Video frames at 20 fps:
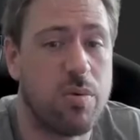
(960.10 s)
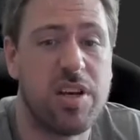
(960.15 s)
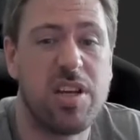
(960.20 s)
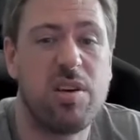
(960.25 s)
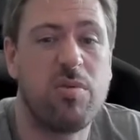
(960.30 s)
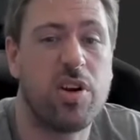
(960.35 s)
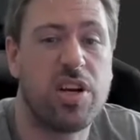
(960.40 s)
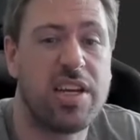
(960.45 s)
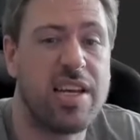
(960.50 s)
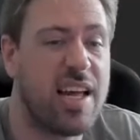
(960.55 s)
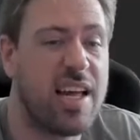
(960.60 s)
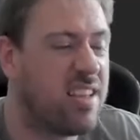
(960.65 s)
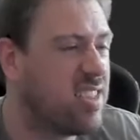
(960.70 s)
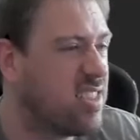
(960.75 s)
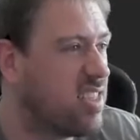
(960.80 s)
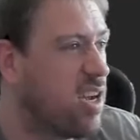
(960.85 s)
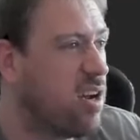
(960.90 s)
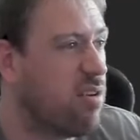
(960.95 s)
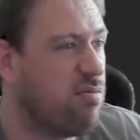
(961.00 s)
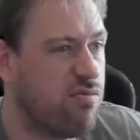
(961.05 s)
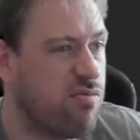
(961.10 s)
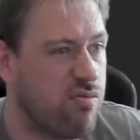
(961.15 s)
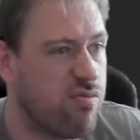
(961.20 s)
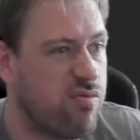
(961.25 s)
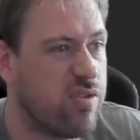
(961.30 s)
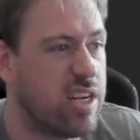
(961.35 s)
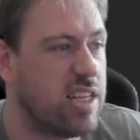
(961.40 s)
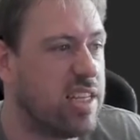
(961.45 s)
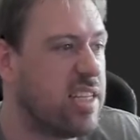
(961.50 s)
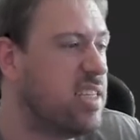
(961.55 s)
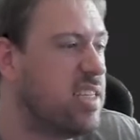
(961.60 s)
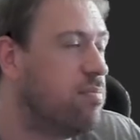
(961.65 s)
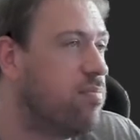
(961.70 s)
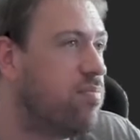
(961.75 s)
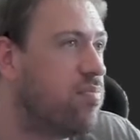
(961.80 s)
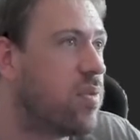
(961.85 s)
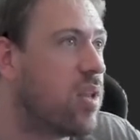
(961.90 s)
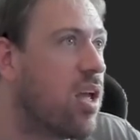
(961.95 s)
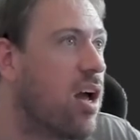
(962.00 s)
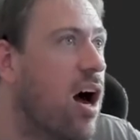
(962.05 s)
when you want to get a really
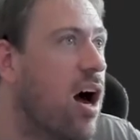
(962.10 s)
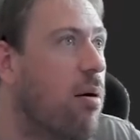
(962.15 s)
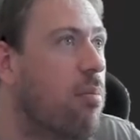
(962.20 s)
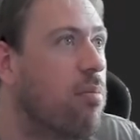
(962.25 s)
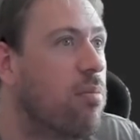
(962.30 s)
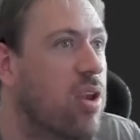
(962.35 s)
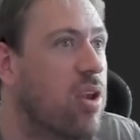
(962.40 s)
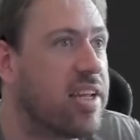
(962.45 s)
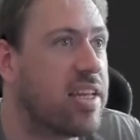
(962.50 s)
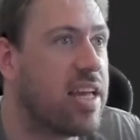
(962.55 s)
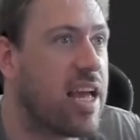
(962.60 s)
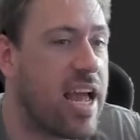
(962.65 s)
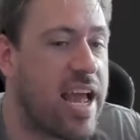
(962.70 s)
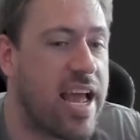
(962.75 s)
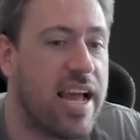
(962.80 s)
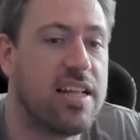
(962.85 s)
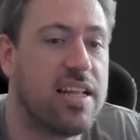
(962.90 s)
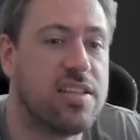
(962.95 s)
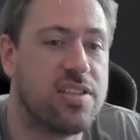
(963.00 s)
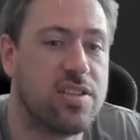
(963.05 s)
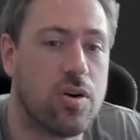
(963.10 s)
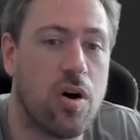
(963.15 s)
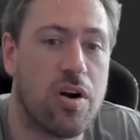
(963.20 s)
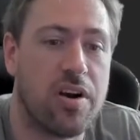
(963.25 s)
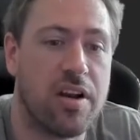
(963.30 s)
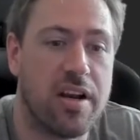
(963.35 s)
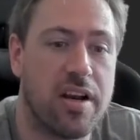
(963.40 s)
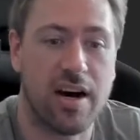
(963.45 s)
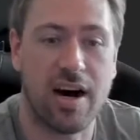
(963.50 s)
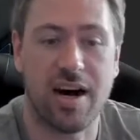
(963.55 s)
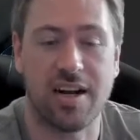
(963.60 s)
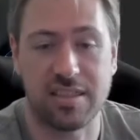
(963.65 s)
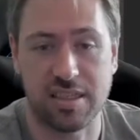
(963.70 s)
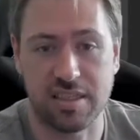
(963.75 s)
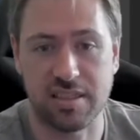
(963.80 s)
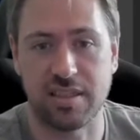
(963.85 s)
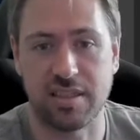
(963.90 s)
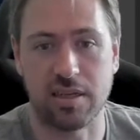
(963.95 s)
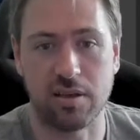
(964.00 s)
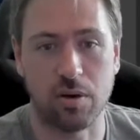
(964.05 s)
like hands-on and
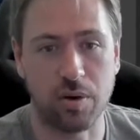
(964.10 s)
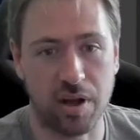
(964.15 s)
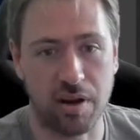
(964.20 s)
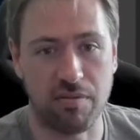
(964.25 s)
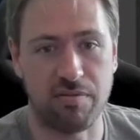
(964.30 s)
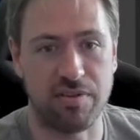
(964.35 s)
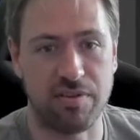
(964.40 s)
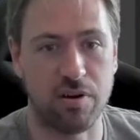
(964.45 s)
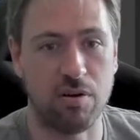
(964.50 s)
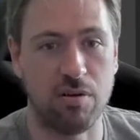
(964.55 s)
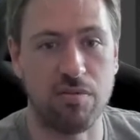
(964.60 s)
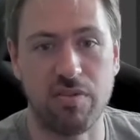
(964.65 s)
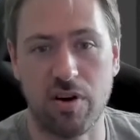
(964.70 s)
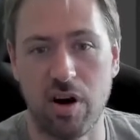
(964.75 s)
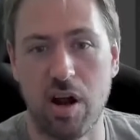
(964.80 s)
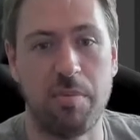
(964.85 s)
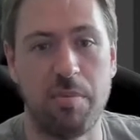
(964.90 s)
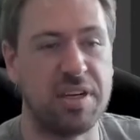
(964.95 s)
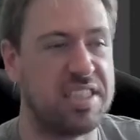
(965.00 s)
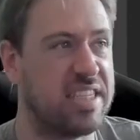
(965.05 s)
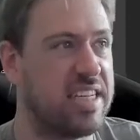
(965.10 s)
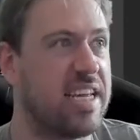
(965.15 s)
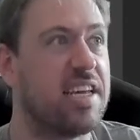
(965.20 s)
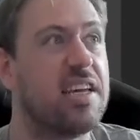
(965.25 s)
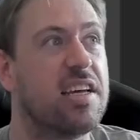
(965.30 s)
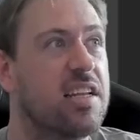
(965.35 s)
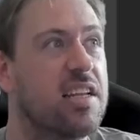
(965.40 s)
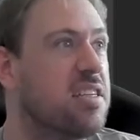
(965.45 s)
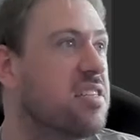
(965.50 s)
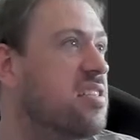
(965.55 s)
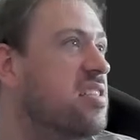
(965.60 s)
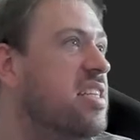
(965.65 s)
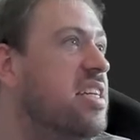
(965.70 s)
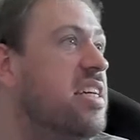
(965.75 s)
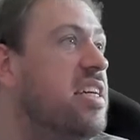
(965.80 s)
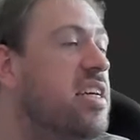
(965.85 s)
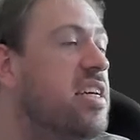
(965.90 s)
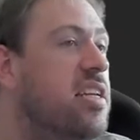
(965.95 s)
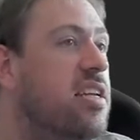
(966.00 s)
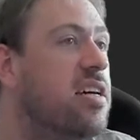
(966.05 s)
artistic look and feel for a particular
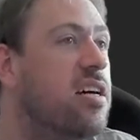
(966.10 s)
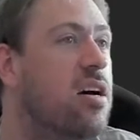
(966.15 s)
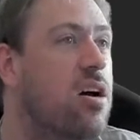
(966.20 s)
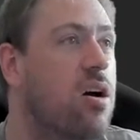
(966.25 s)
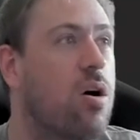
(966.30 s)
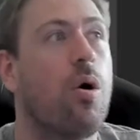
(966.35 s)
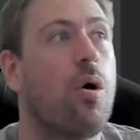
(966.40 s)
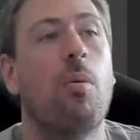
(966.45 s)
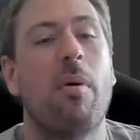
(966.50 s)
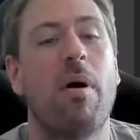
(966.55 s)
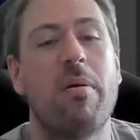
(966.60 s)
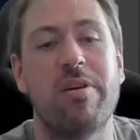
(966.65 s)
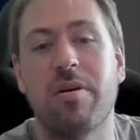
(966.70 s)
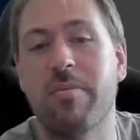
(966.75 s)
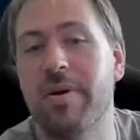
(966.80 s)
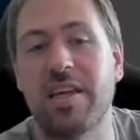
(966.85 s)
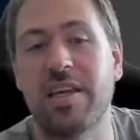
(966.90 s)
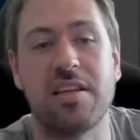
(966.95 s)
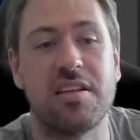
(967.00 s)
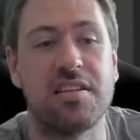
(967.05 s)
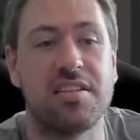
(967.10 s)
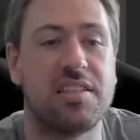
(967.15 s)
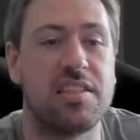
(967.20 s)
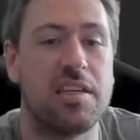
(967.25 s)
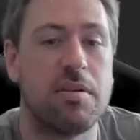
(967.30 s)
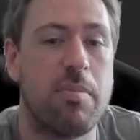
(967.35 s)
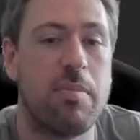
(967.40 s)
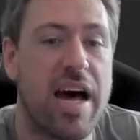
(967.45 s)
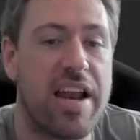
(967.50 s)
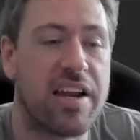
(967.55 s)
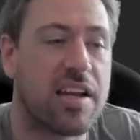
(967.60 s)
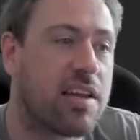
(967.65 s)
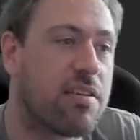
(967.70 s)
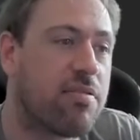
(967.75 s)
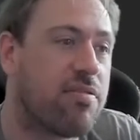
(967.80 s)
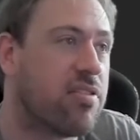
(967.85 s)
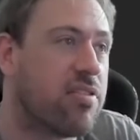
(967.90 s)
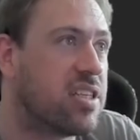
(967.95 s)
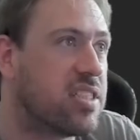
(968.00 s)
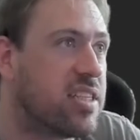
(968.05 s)
scene, or maybe you're making a cinematic,
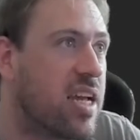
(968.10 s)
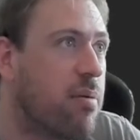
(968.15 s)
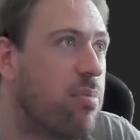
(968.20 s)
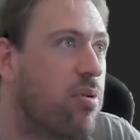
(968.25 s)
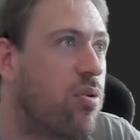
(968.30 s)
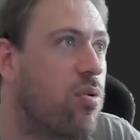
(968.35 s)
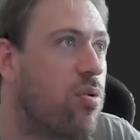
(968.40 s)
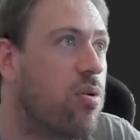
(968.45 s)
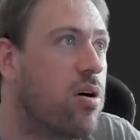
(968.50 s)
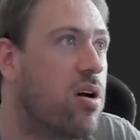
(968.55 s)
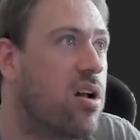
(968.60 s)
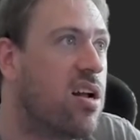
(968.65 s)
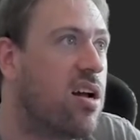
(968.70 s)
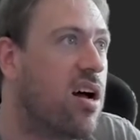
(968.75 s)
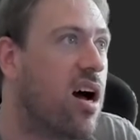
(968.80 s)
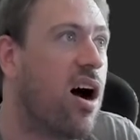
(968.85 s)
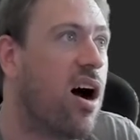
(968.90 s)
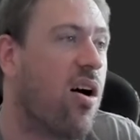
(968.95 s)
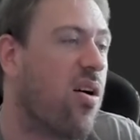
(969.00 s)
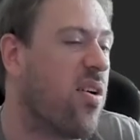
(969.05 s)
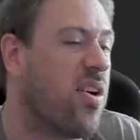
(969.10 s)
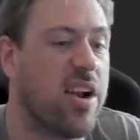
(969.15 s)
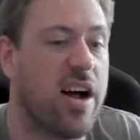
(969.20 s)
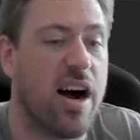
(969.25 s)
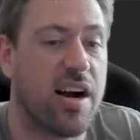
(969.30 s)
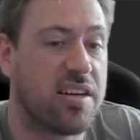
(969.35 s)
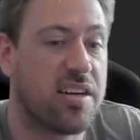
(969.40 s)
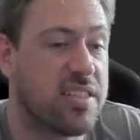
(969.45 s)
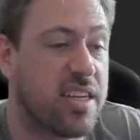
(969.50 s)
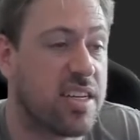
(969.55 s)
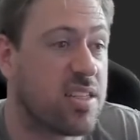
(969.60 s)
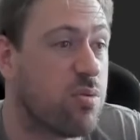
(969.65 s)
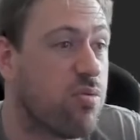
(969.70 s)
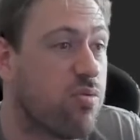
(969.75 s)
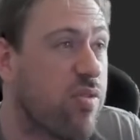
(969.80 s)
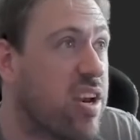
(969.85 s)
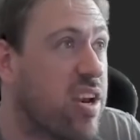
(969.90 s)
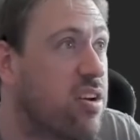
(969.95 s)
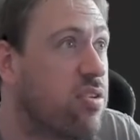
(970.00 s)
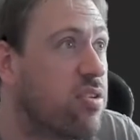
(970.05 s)
for example, or an architectural
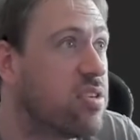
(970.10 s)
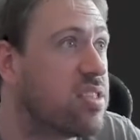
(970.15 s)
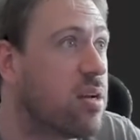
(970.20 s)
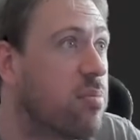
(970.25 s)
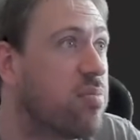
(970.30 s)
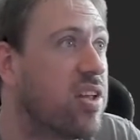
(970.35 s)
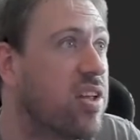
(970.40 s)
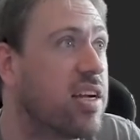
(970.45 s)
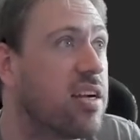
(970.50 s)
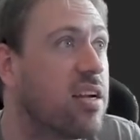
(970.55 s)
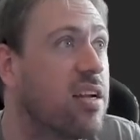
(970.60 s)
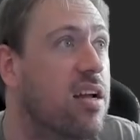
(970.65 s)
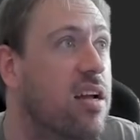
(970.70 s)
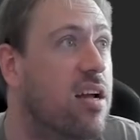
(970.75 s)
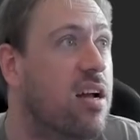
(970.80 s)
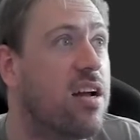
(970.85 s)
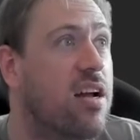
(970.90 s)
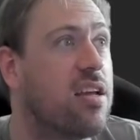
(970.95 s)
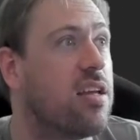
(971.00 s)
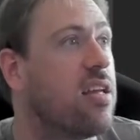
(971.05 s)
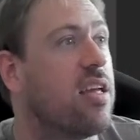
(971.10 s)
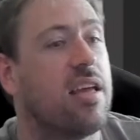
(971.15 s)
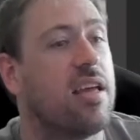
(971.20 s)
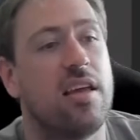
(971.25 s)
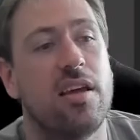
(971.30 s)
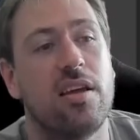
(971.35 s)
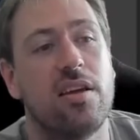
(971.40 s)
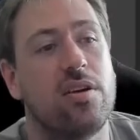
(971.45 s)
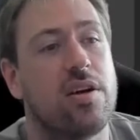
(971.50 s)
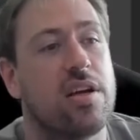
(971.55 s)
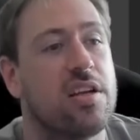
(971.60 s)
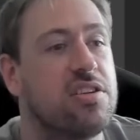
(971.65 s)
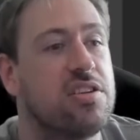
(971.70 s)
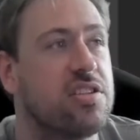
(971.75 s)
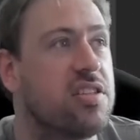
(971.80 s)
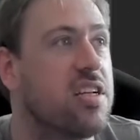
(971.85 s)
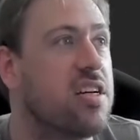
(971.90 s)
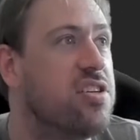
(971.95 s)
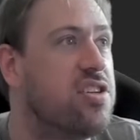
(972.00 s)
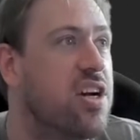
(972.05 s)
render or something, here you can
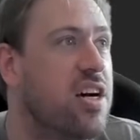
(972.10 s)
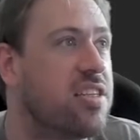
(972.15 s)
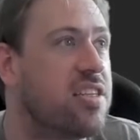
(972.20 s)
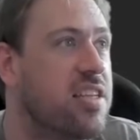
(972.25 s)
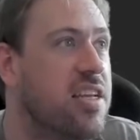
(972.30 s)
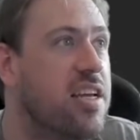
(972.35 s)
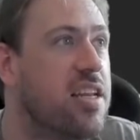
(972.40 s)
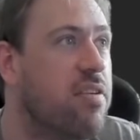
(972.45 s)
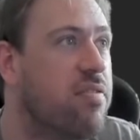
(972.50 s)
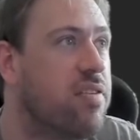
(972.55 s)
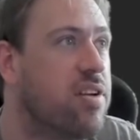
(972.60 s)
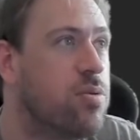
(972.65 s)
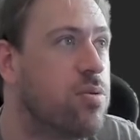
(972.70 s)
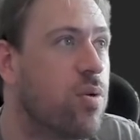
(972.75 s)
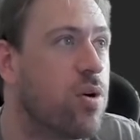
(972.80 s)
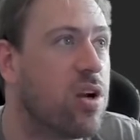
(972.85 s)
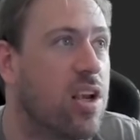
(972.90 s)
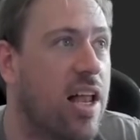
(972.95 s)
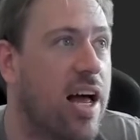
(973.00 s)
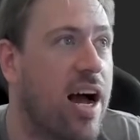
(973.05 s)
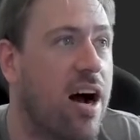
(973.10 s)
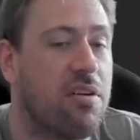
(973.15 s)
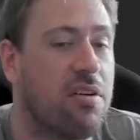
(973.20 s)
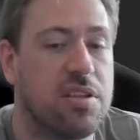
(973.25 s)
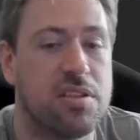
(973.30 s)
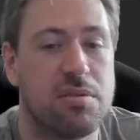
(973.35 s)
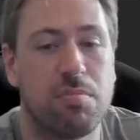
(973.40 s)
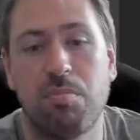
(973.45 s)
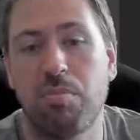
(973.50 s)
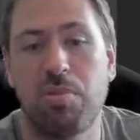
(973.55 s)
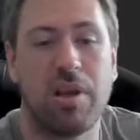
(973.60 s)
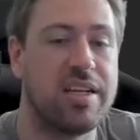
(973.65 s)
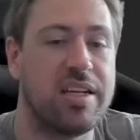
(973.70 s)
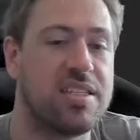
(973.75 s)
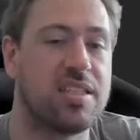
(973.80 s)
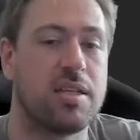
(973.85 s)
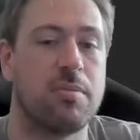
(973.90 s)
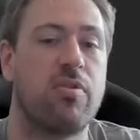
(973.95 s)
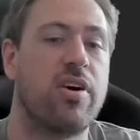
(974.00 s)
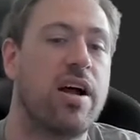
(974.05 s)
just adjust individual clouds,
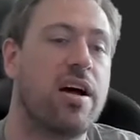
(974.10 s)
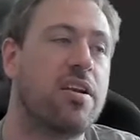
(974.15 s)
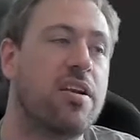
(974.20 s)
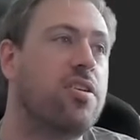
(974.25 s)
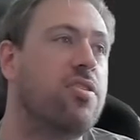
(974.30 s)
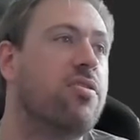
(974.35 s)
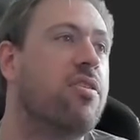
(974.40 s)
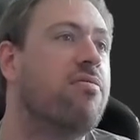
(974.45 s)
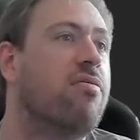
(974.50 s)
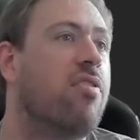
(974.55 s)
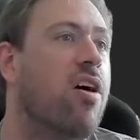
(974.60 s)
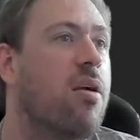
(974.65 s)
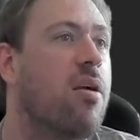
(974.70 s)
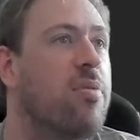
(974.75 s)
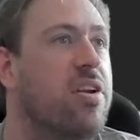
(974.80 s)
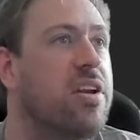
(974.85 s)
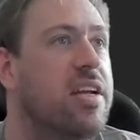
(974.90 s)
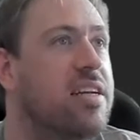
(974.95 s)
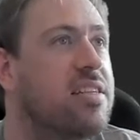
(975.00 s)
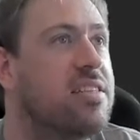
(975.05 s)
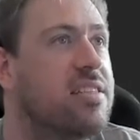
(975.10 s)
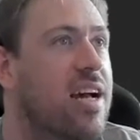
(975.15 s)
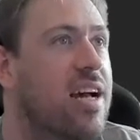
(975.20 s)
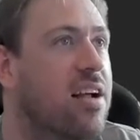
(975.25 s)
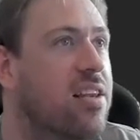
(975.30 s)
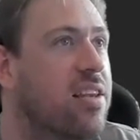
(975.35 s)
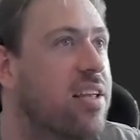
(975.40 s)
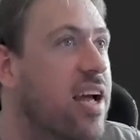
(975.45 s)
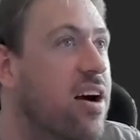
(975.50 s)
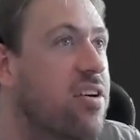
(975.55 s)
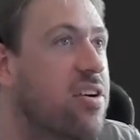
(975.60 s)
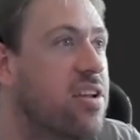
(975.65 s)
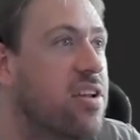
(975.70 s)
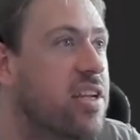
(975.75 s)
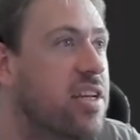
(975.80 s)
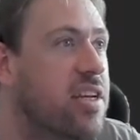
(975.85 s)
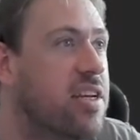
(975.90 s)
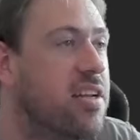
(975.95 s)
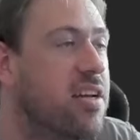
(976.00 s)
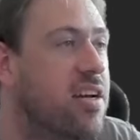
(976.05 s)
place them around in your environment exactly how you
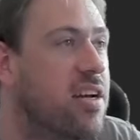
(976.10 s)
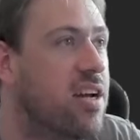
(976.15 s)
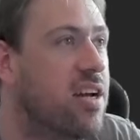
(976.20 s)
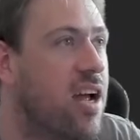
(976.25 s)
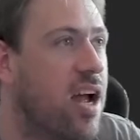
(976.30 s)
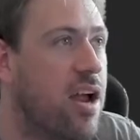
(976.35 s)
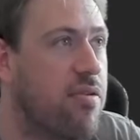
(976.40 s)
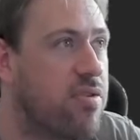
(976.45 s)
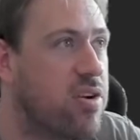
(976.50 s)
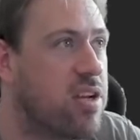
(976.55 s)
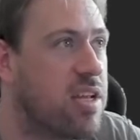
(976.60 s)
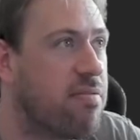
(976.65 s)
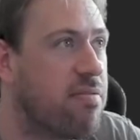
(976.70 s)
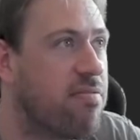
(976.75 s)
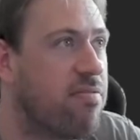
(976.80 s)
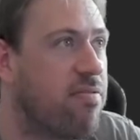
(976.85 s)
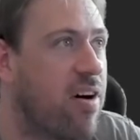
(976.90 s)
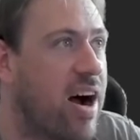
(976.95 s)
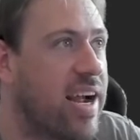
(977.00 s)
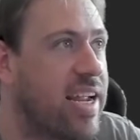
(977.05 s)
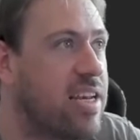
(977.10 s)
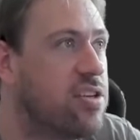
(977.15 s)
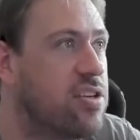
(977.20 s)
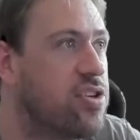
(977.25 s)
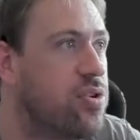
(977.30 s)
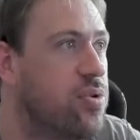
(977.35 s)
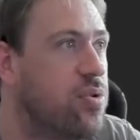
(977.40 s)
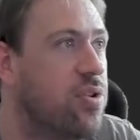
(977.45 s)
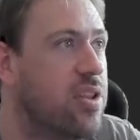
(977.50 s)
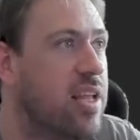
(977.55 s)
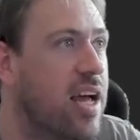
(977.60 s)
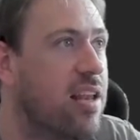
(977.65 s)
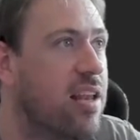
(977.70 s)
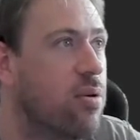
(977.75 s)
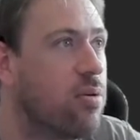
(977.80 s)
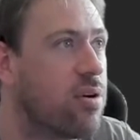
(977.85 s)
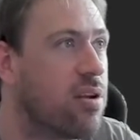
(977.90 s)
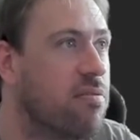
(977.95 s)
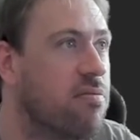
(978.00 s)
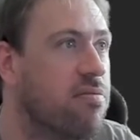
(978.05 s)
need, and really fine-tune that
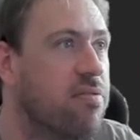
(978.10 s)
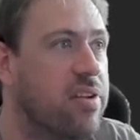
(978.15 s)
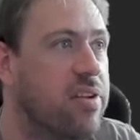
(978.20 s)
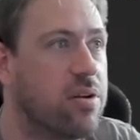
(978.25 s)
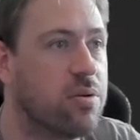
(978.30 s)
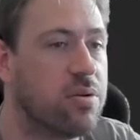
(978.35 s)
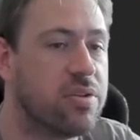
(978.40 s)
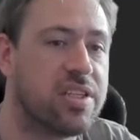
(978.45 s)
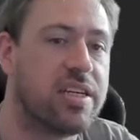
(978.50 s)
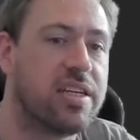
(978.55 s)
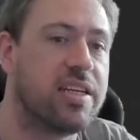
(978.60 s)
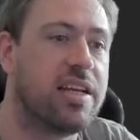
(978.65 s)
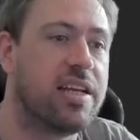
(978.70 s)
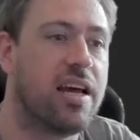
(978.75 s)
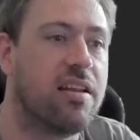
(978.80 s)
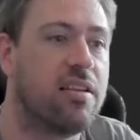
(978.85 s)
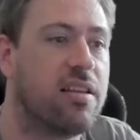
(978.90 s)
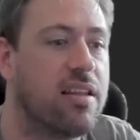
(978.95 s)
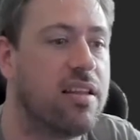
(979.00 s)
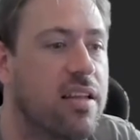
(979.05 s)
look and feel to get